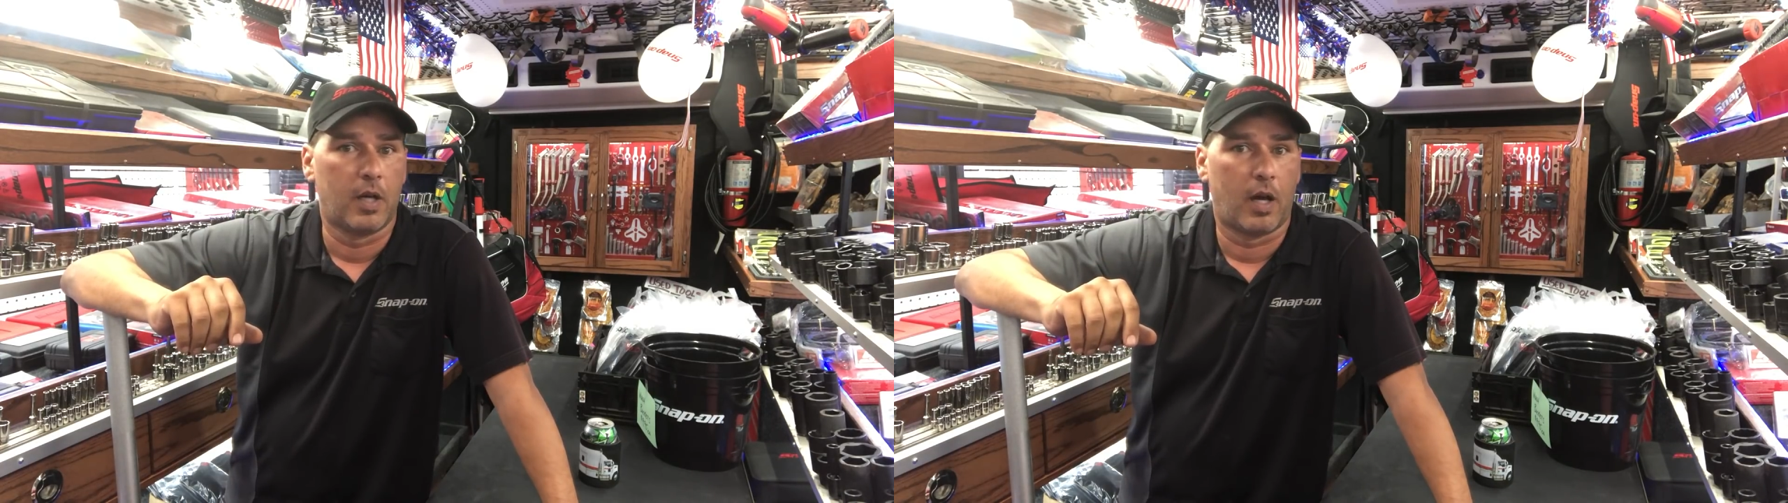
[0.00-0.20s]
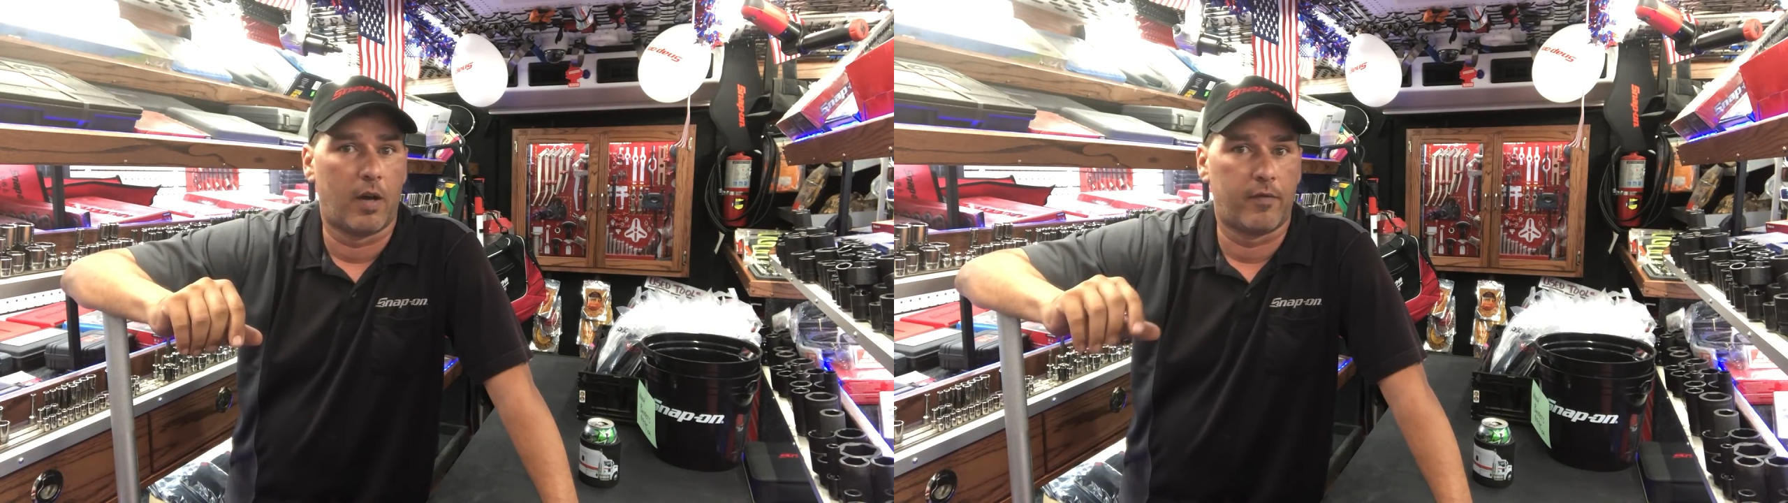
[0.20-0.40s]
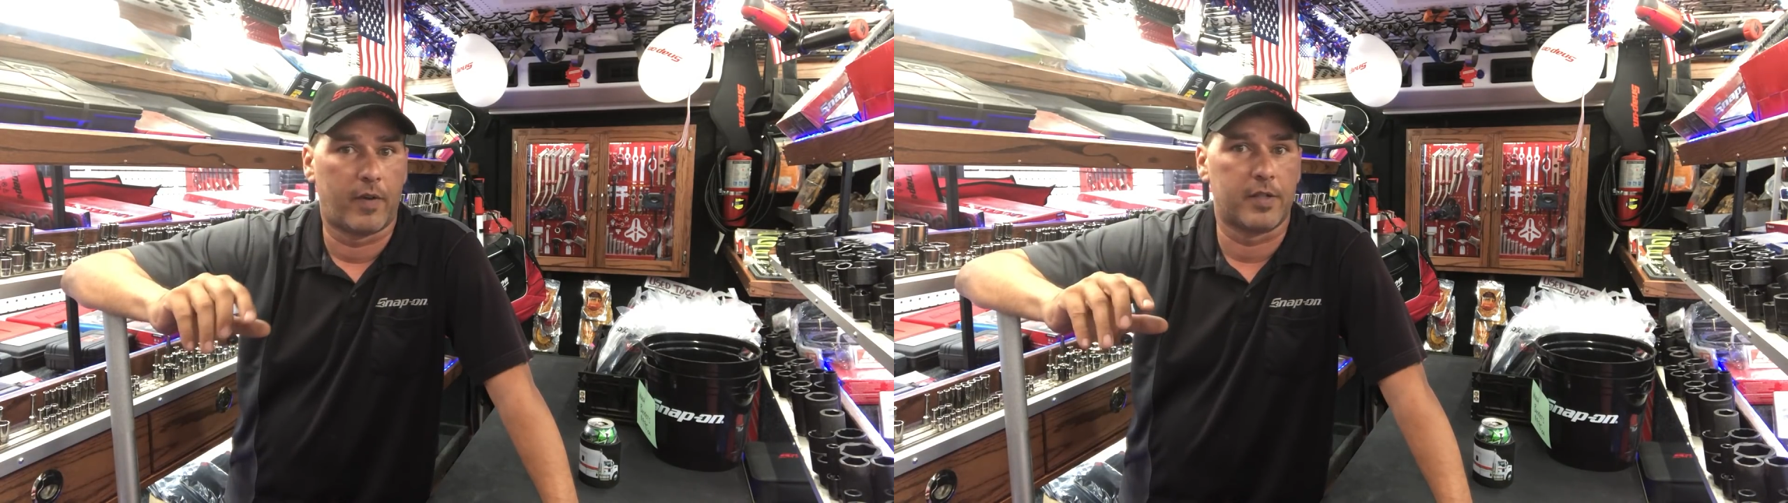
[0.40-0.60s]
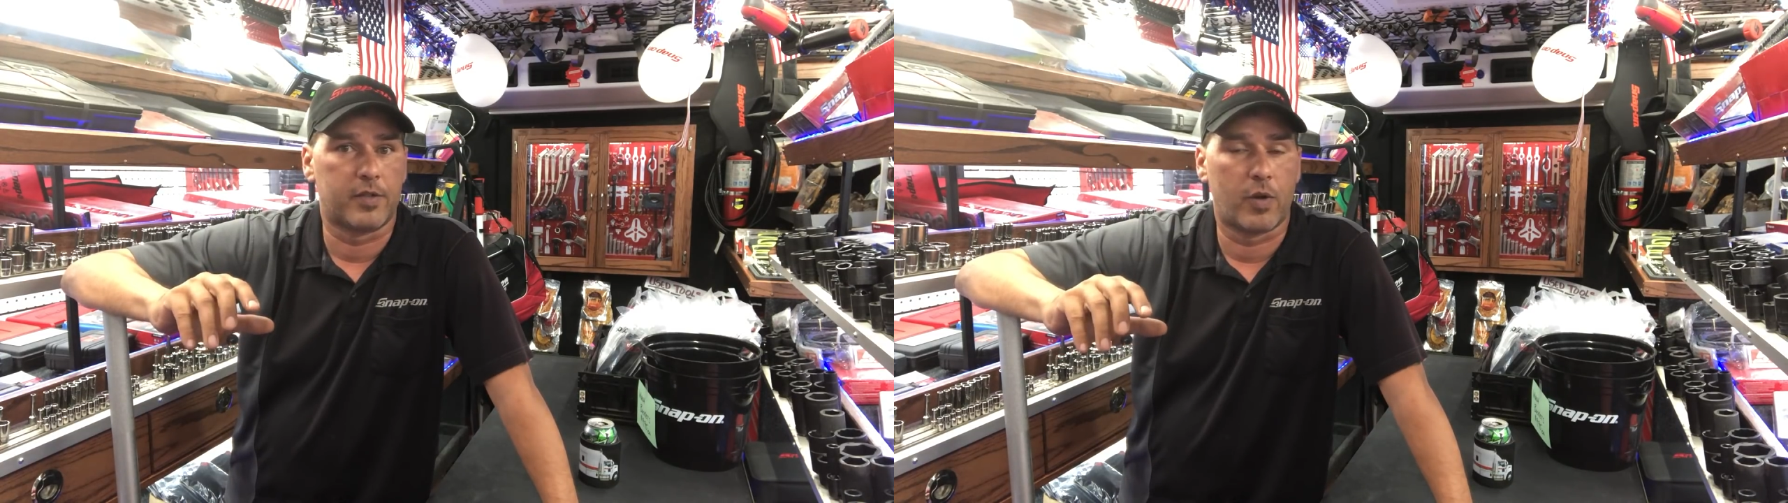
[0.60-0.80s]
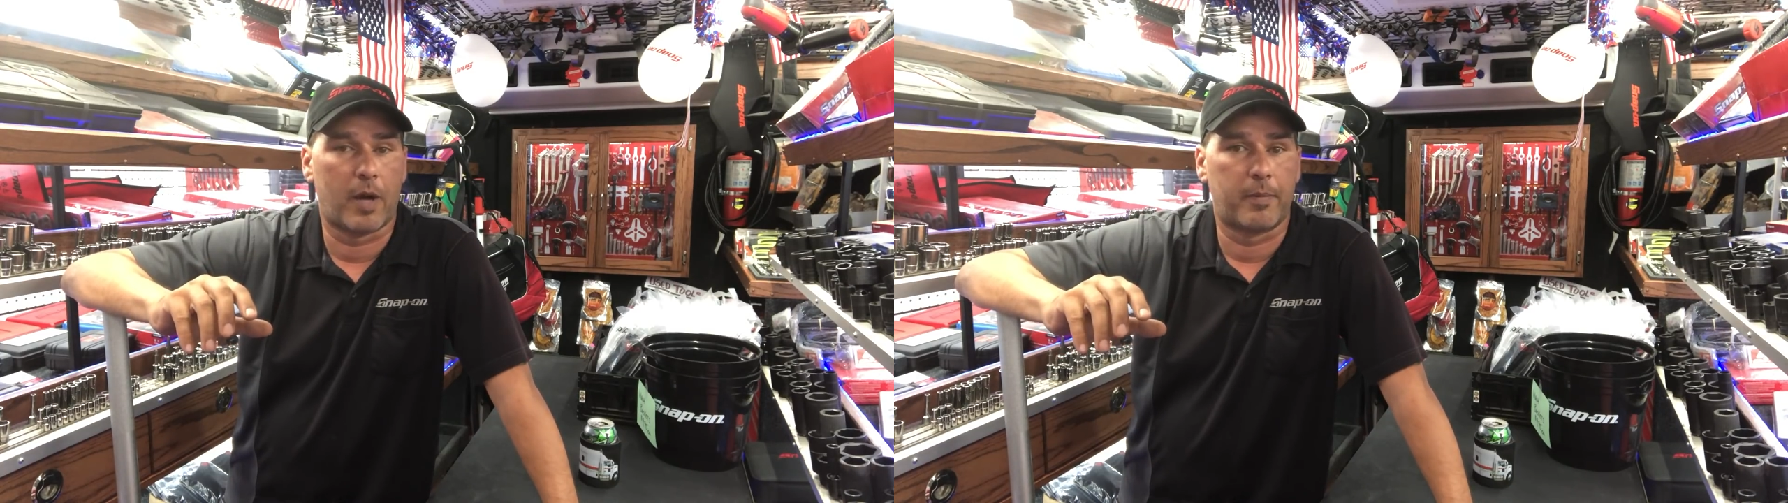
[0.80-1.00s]
of us
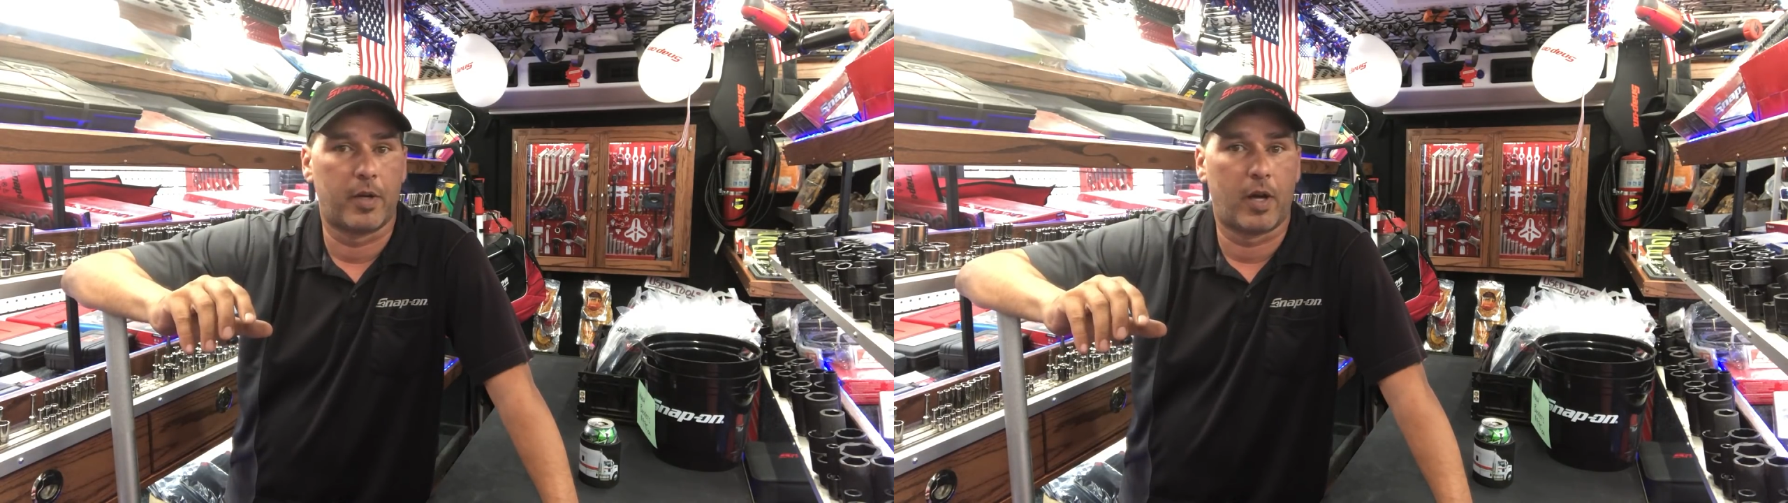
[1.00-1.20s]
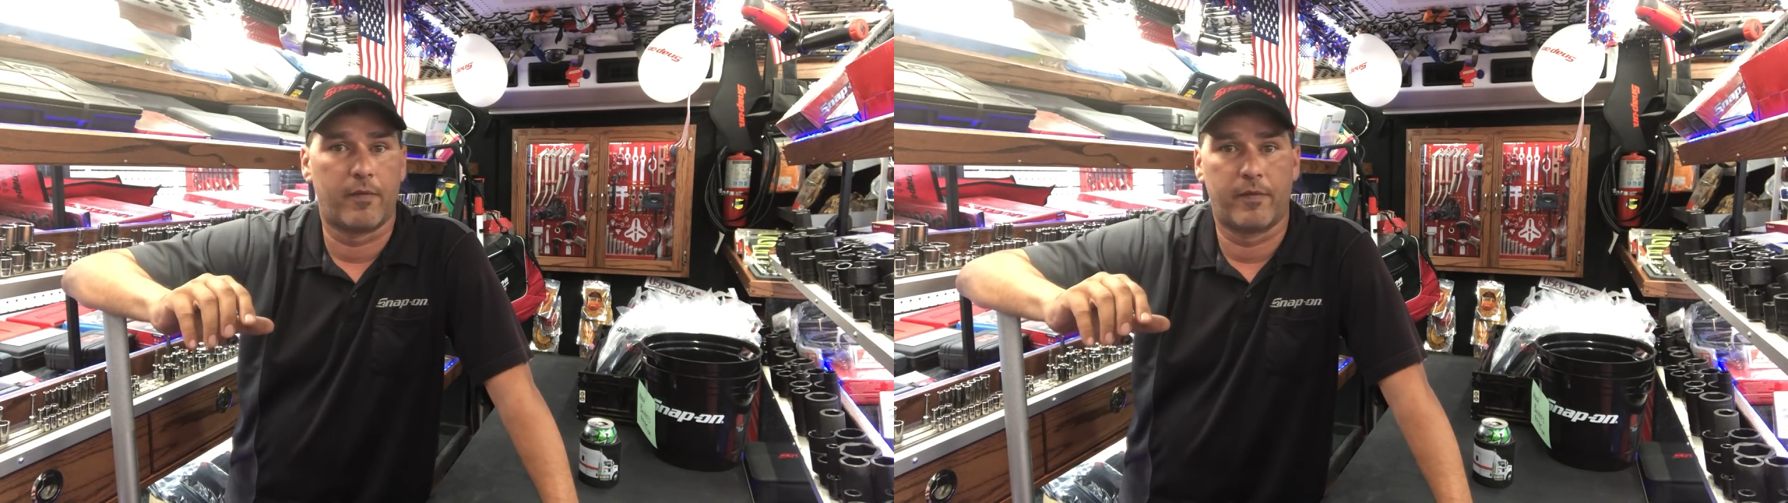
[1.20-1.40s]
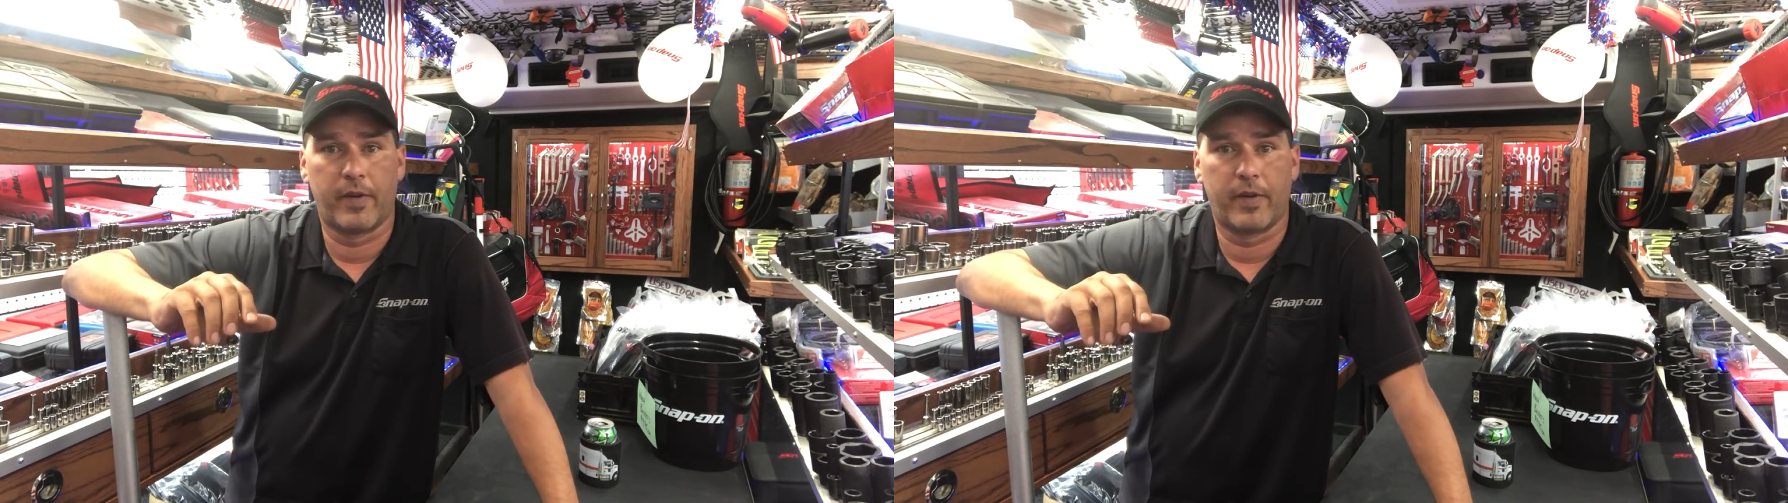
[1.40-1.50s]
dropping it off.